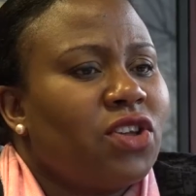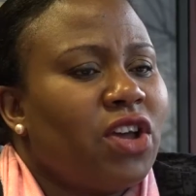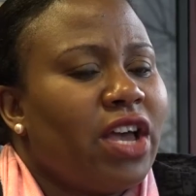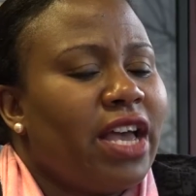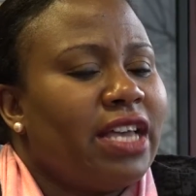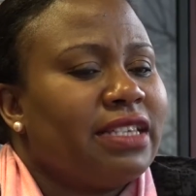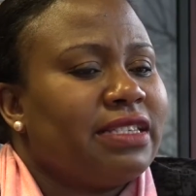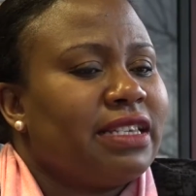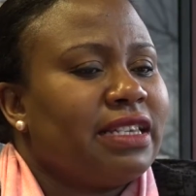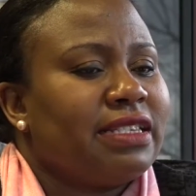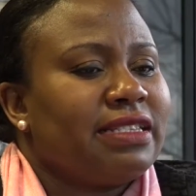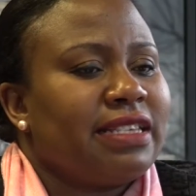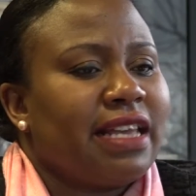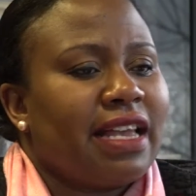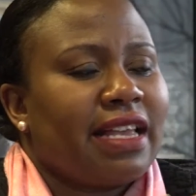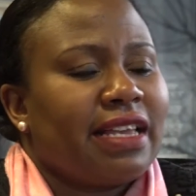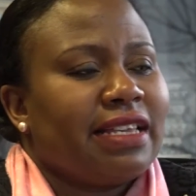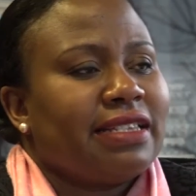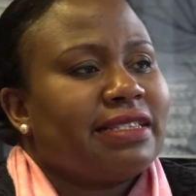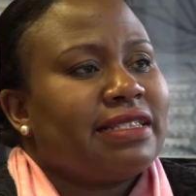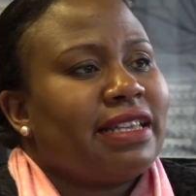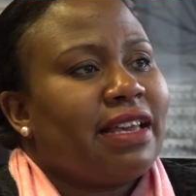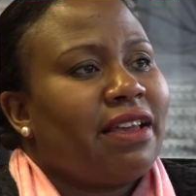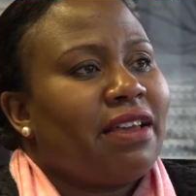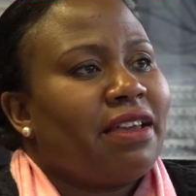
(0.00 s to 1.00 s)
as I said,
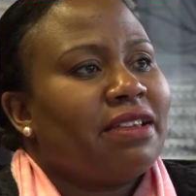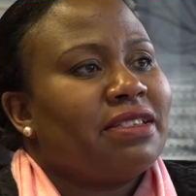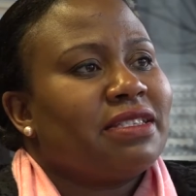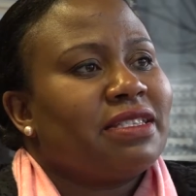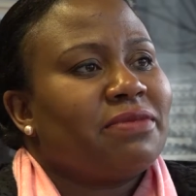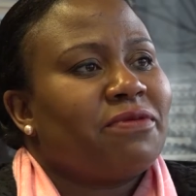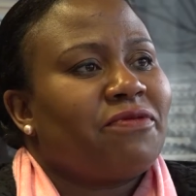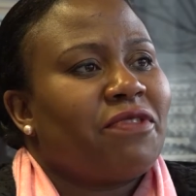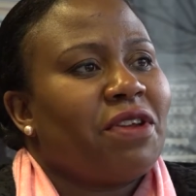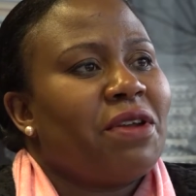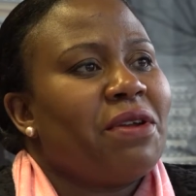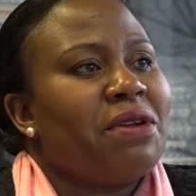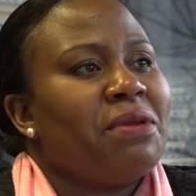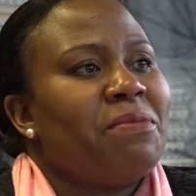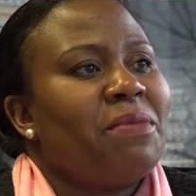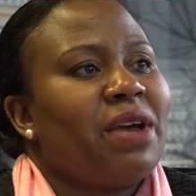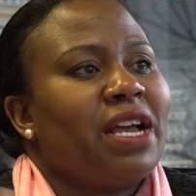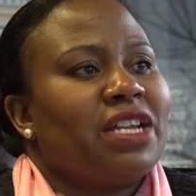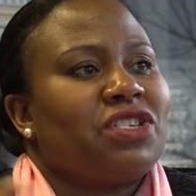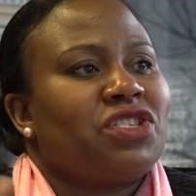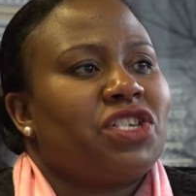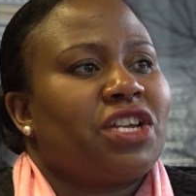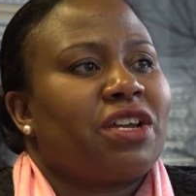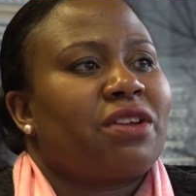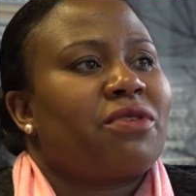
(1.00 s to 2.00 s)
it's very
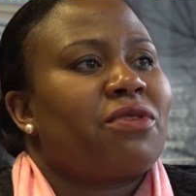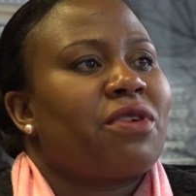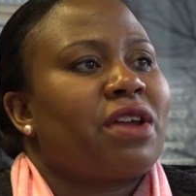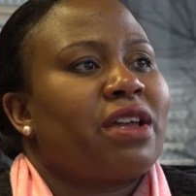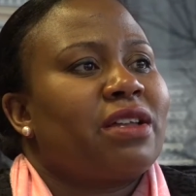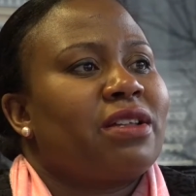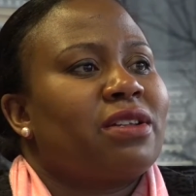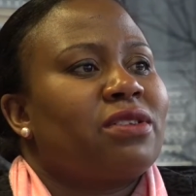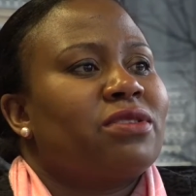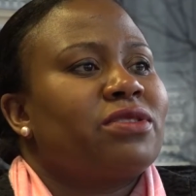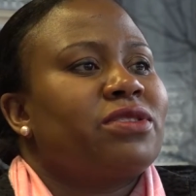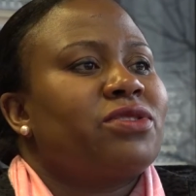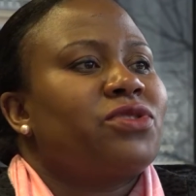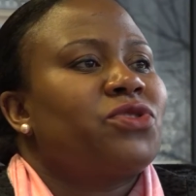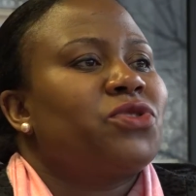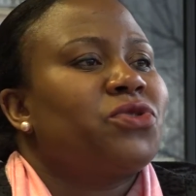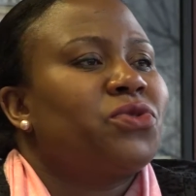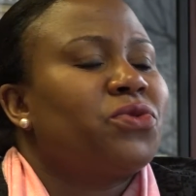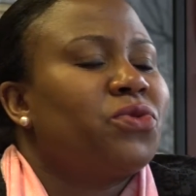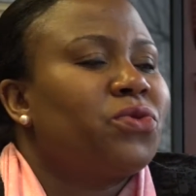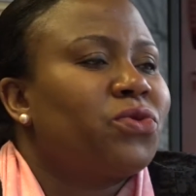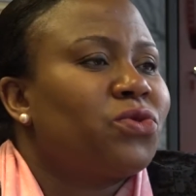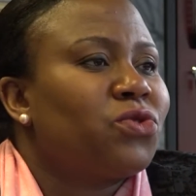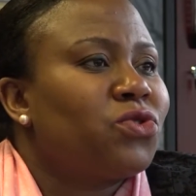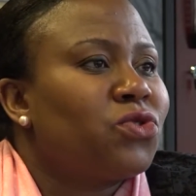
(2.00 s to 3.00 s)
much a cradle
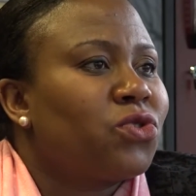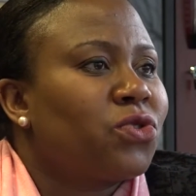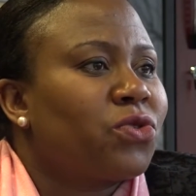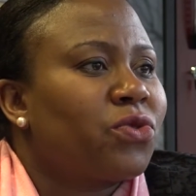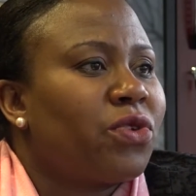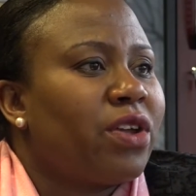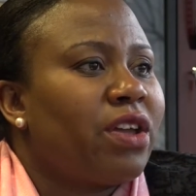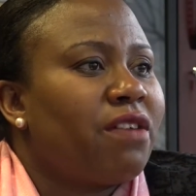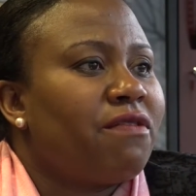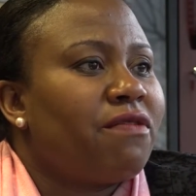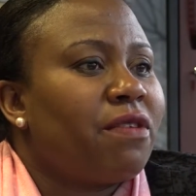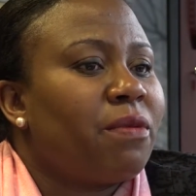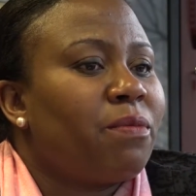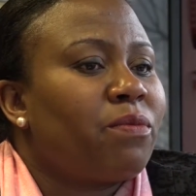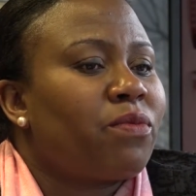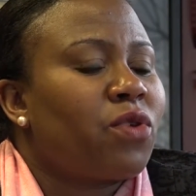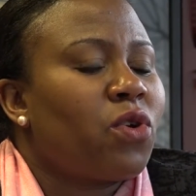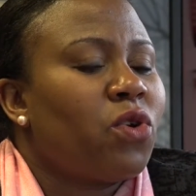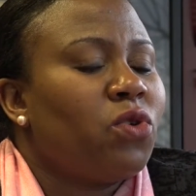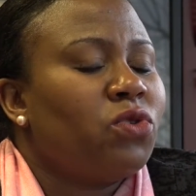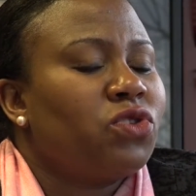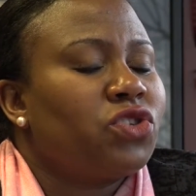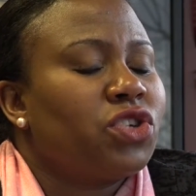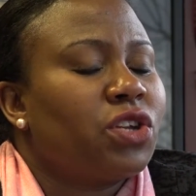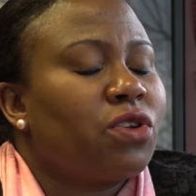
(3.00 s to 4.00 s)
to grave
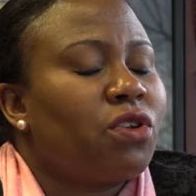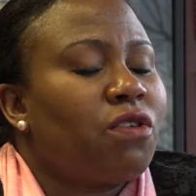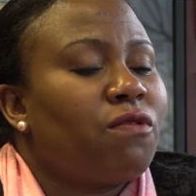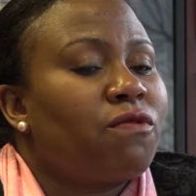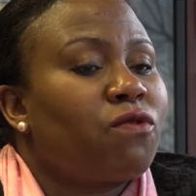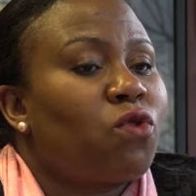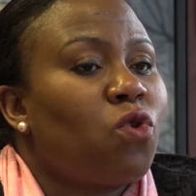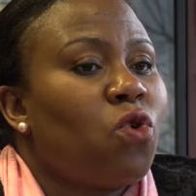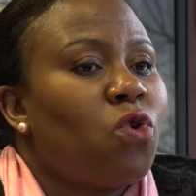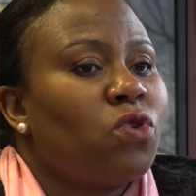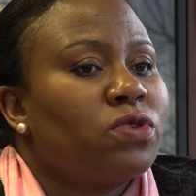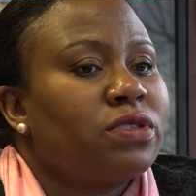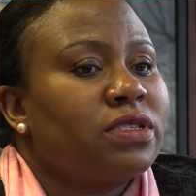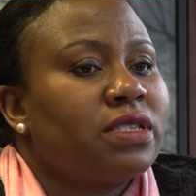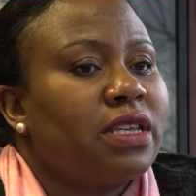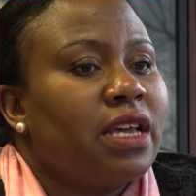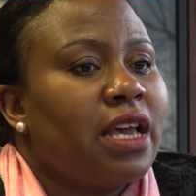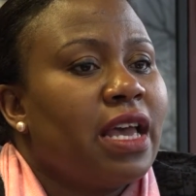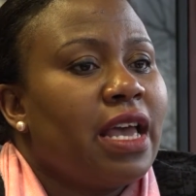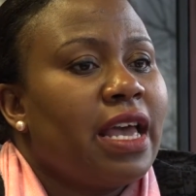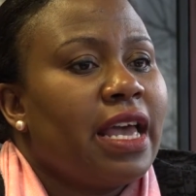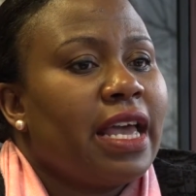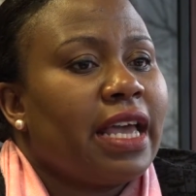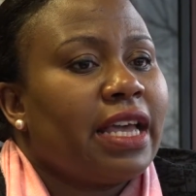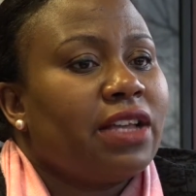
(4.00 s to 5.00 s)
approach. And of course,
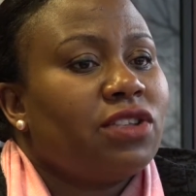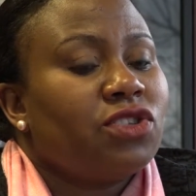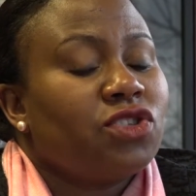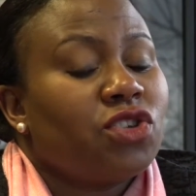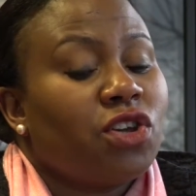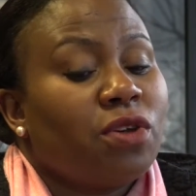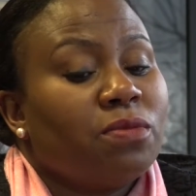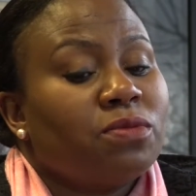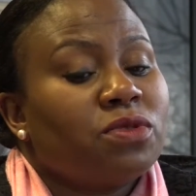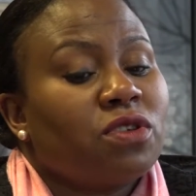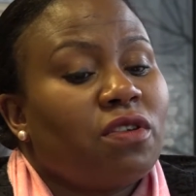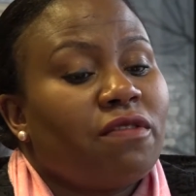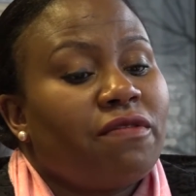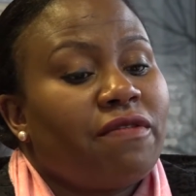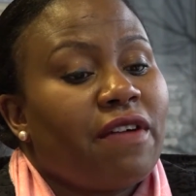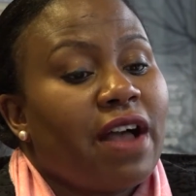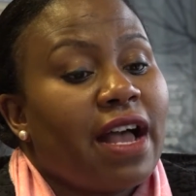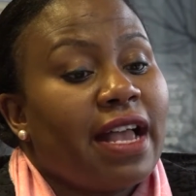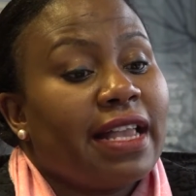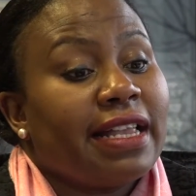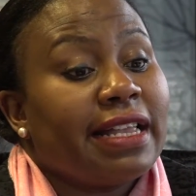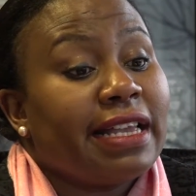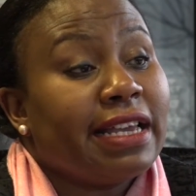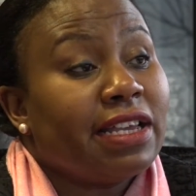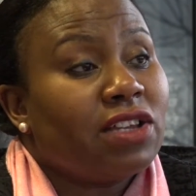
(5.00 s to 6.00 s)
in terms of
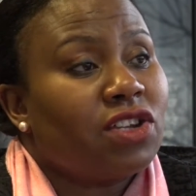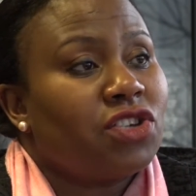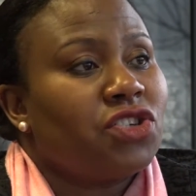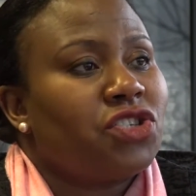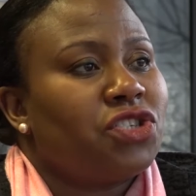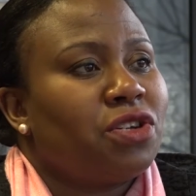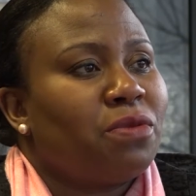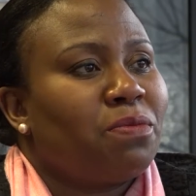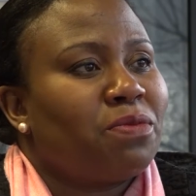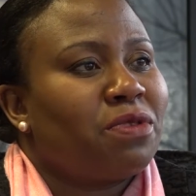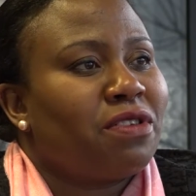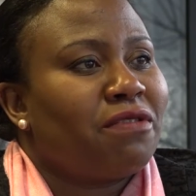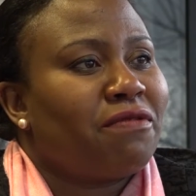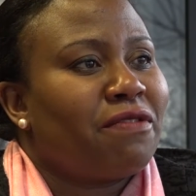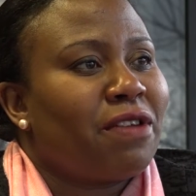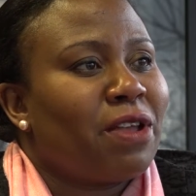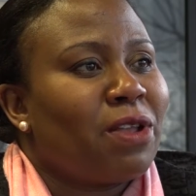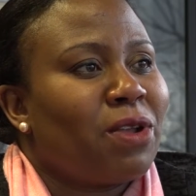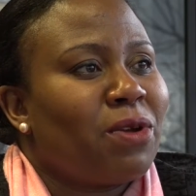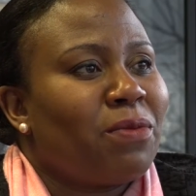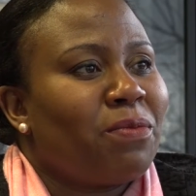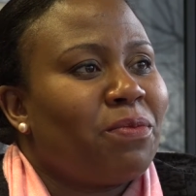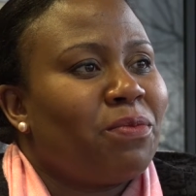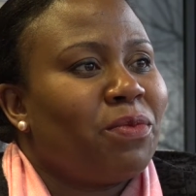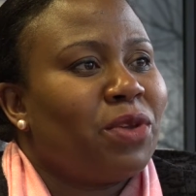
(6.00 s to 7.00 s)
our leadership
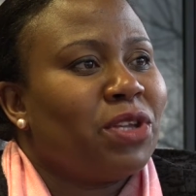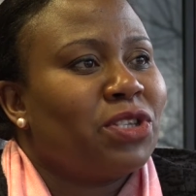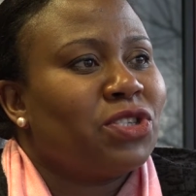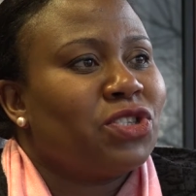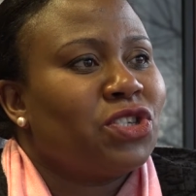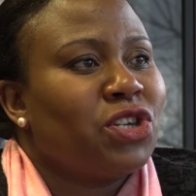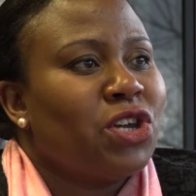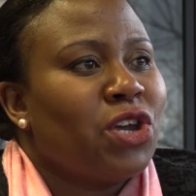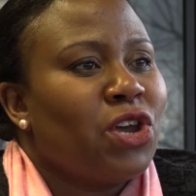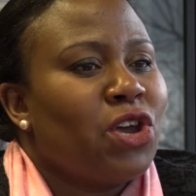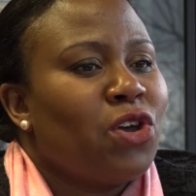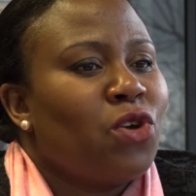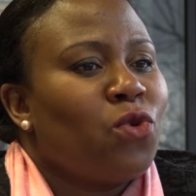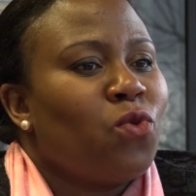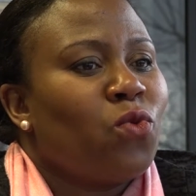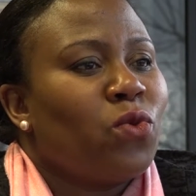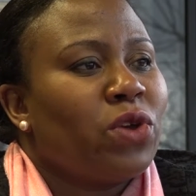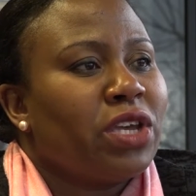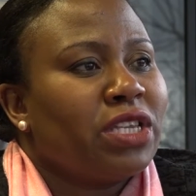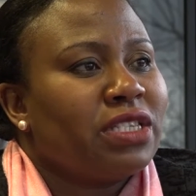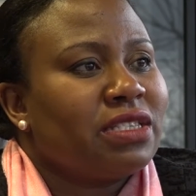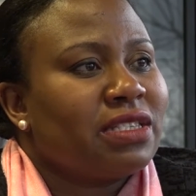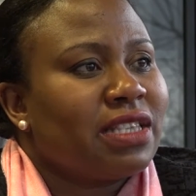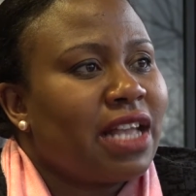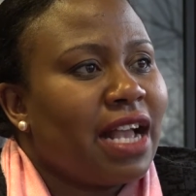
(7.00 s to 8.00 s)
development,
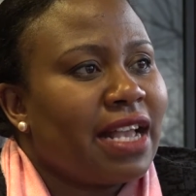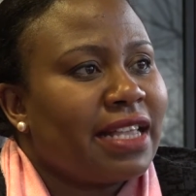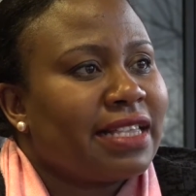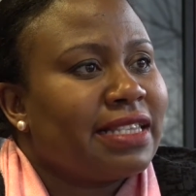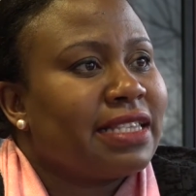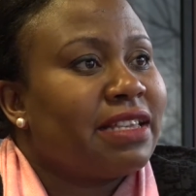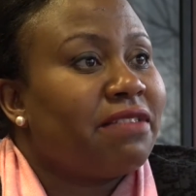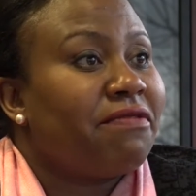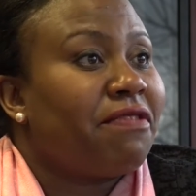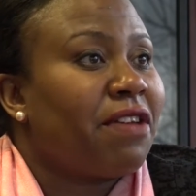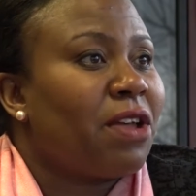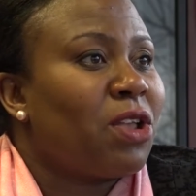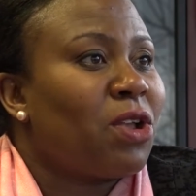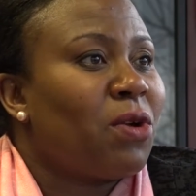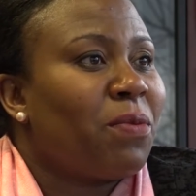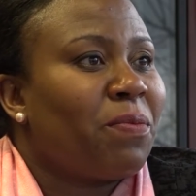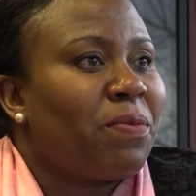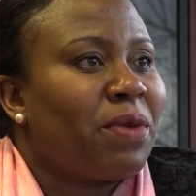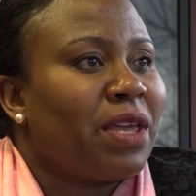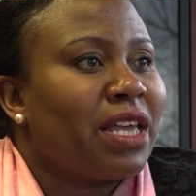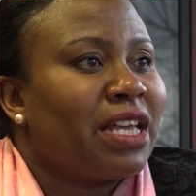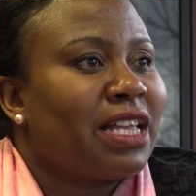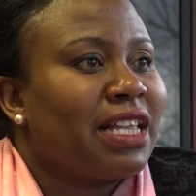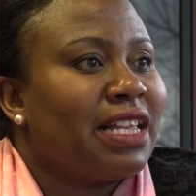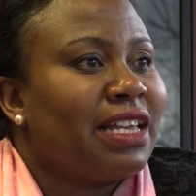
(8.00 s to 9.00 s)
we start
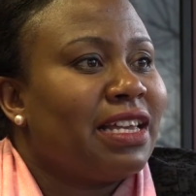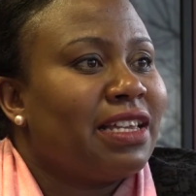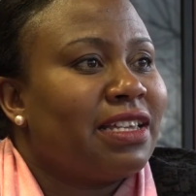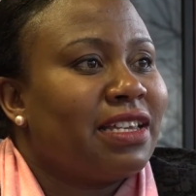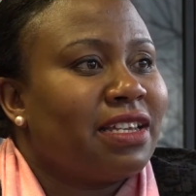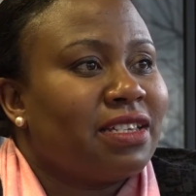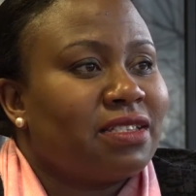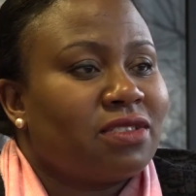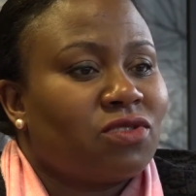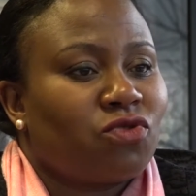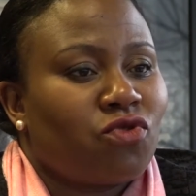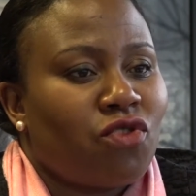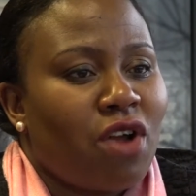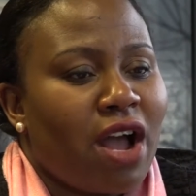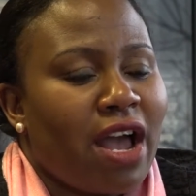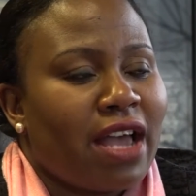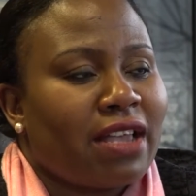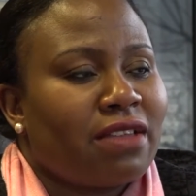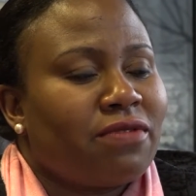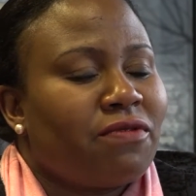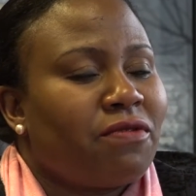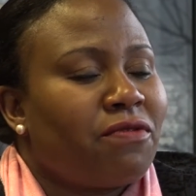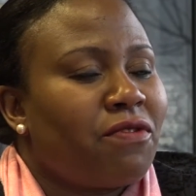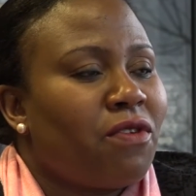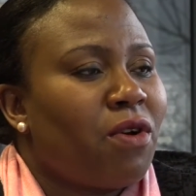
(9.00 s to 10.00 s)
developing leaders
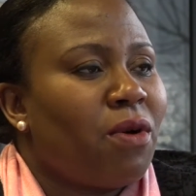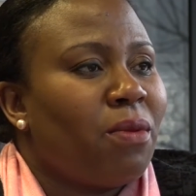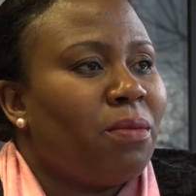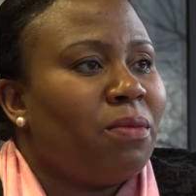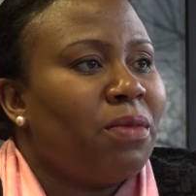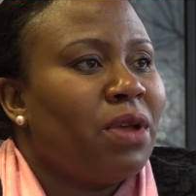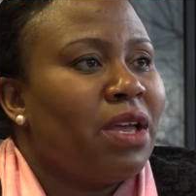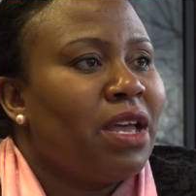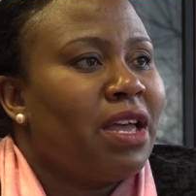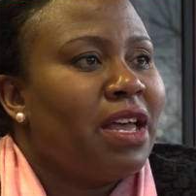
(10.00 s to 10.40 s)
right from